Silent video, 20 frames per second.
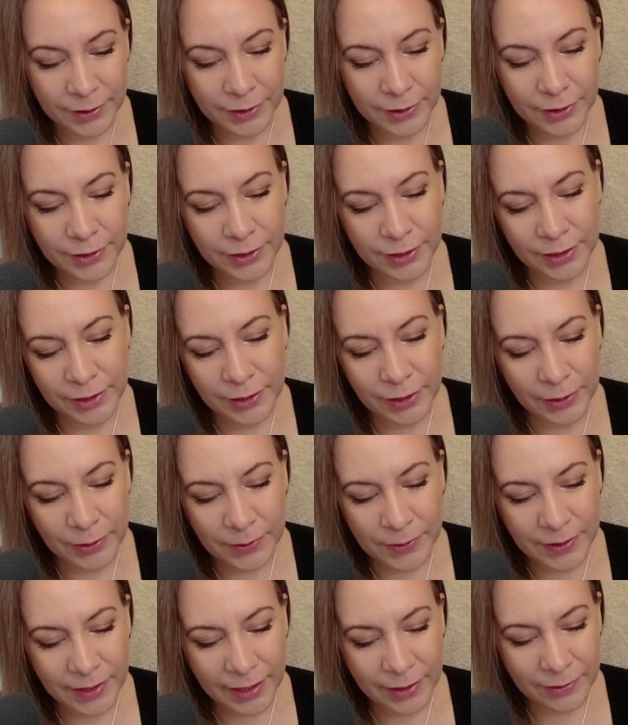She
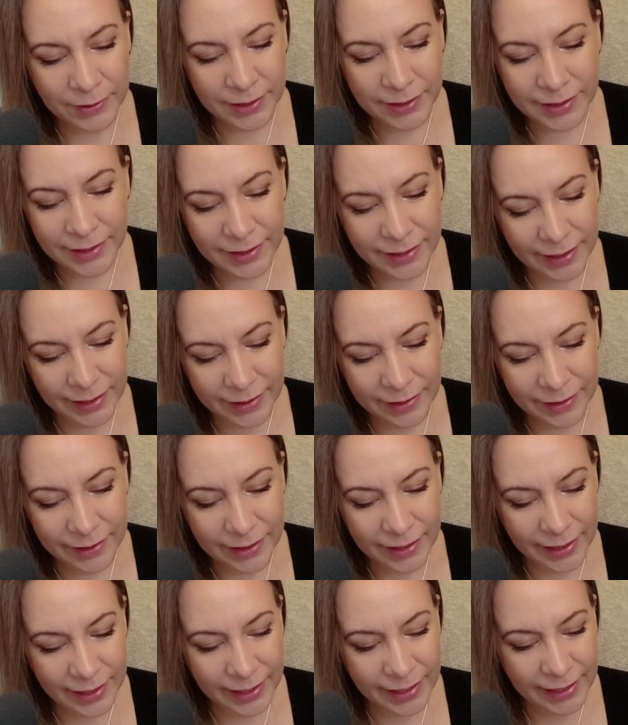knows how to steal
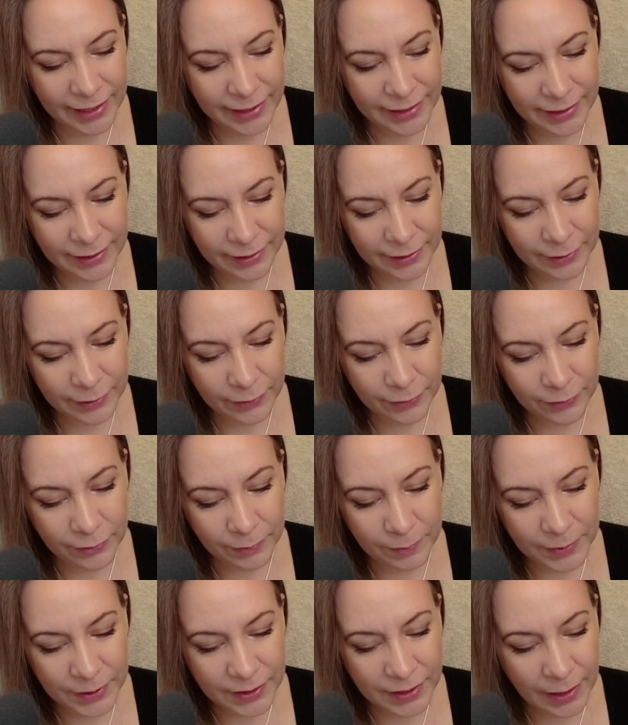the heat
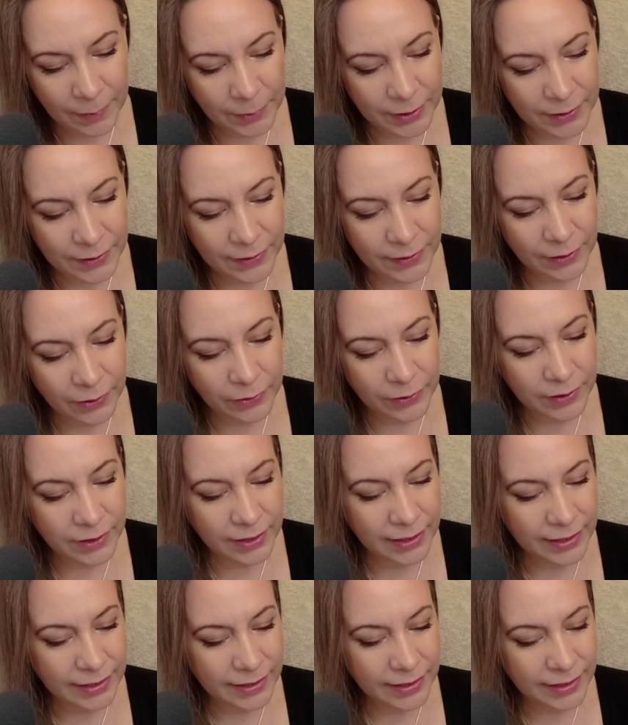from summer's
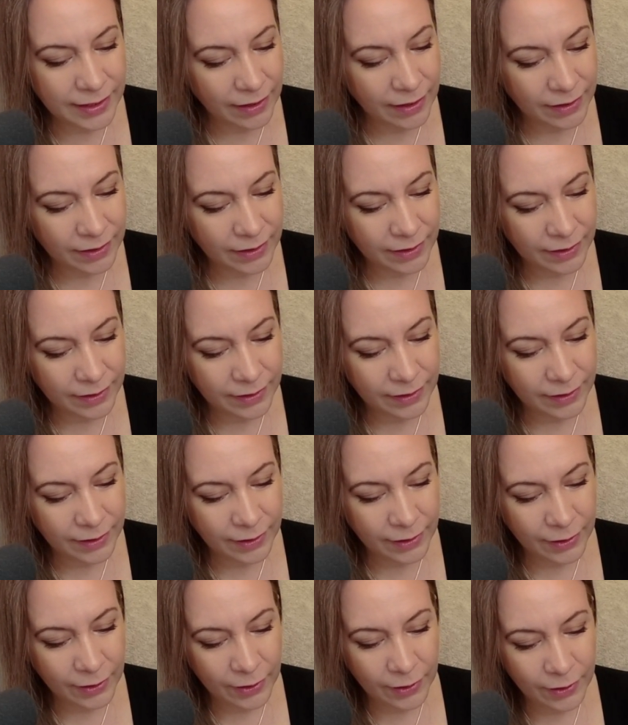solstice sun,
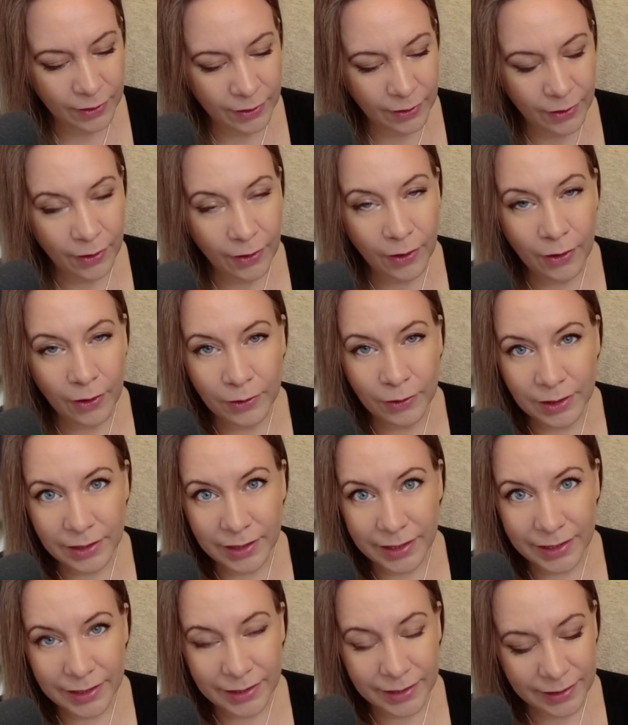hold
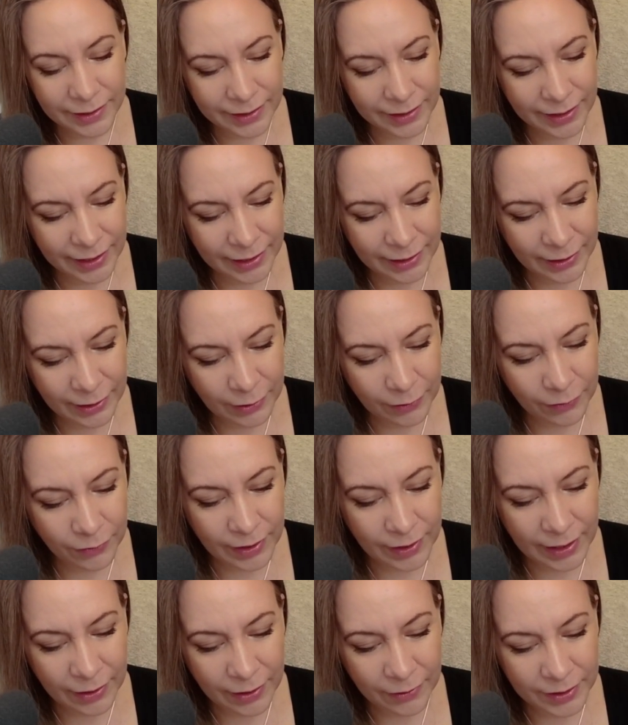it in her
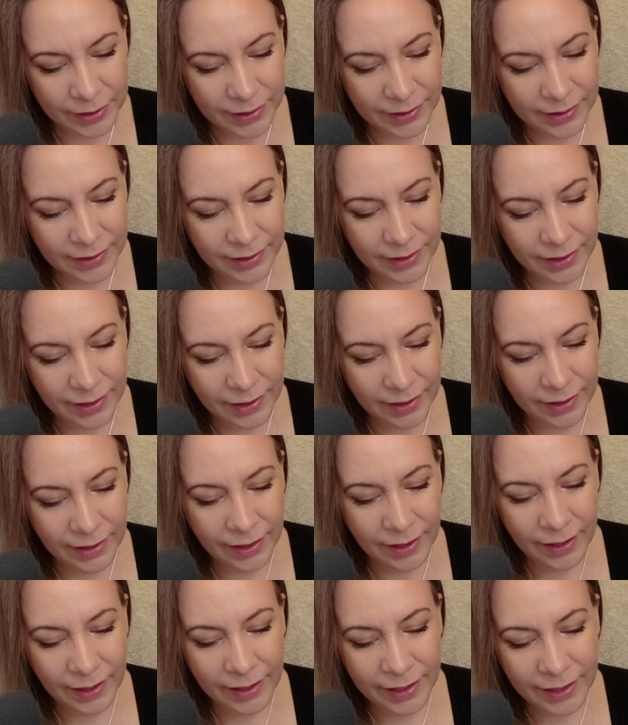flowers,
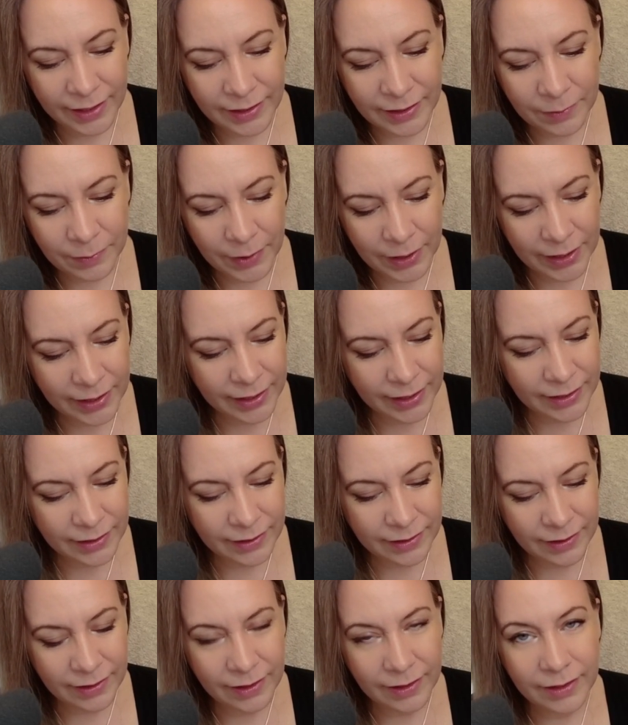and make
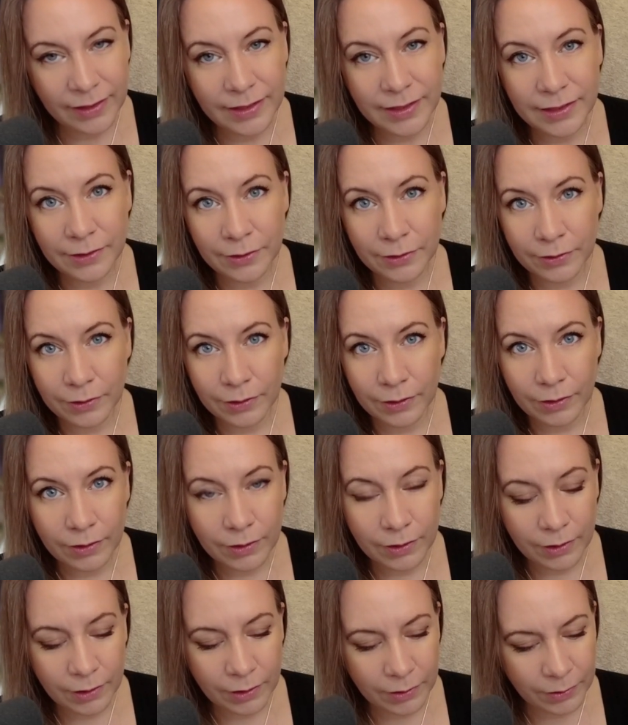it last
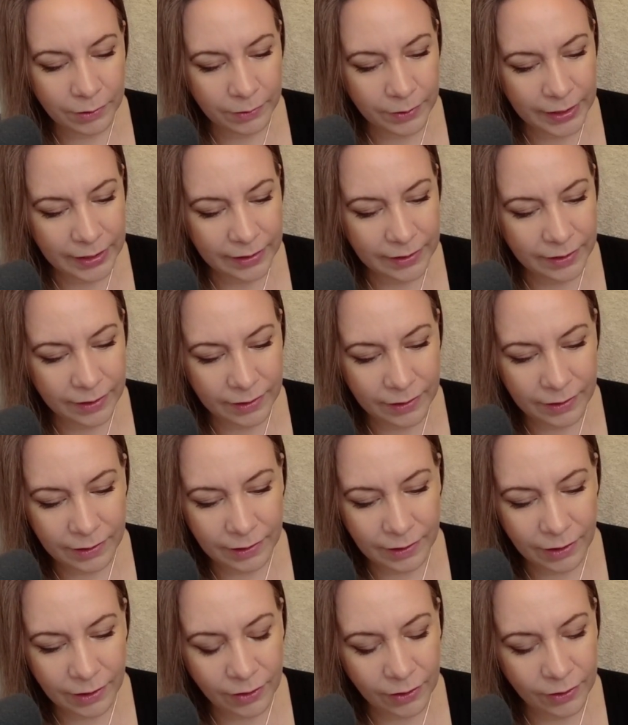all winter
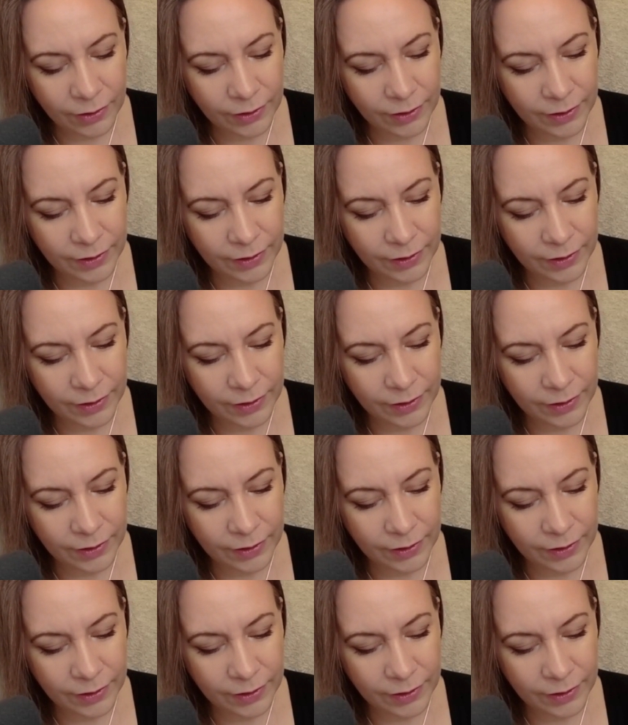long.